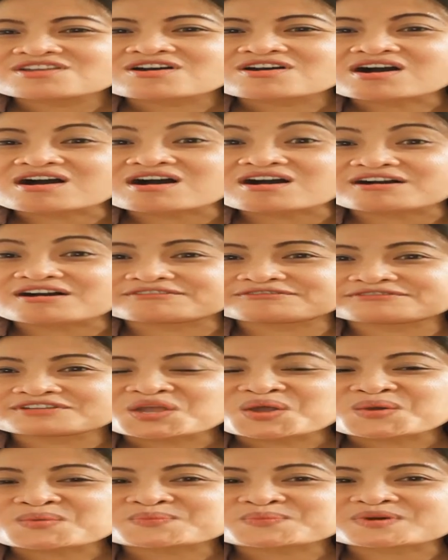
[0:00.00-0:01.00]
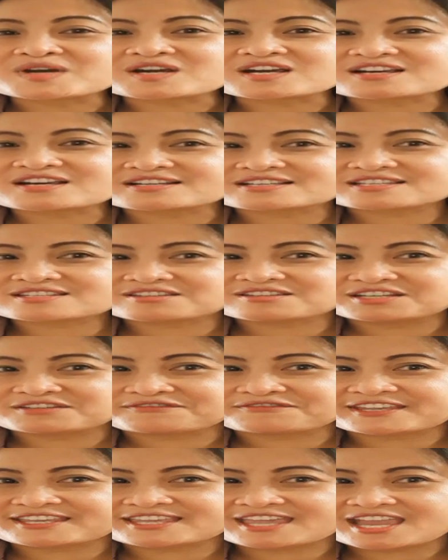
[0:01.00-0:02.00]
of
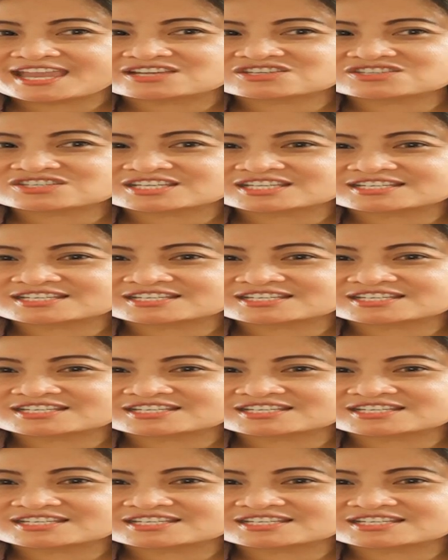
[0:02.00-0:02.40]
personification.